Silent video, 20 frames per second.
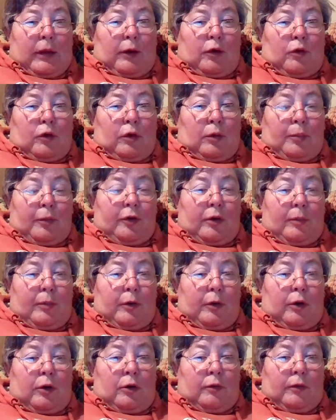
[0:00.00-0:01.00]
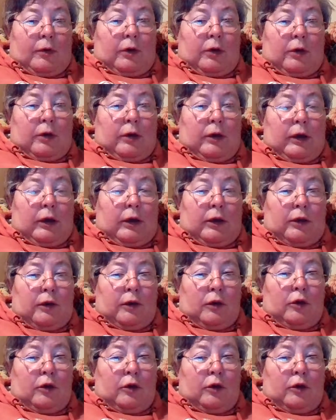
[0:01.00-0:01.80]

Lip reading: crops up over and